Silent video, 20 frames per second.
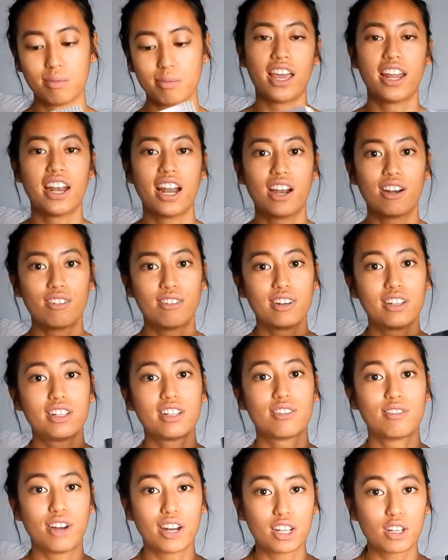And I
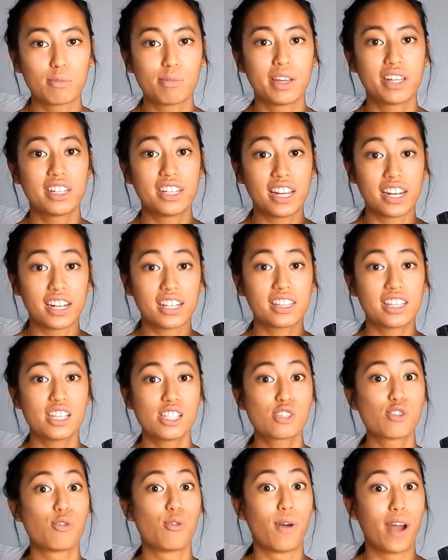really recommend getting
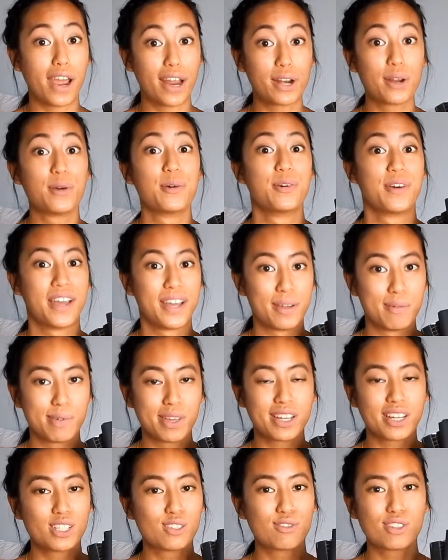these right away
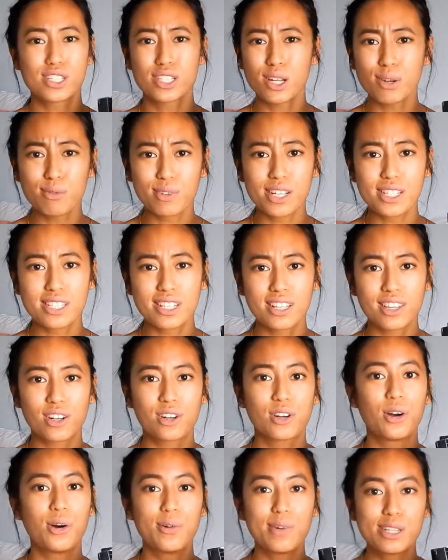because for some reason
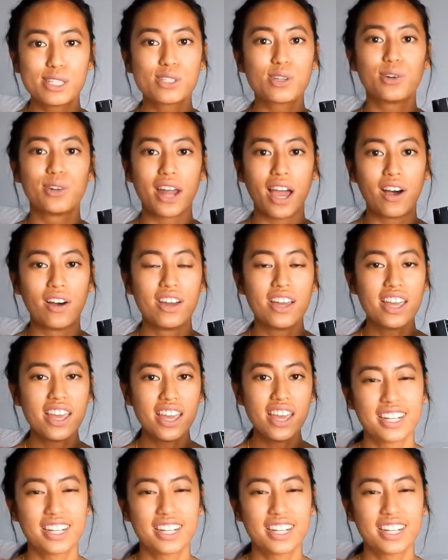they're always sold out.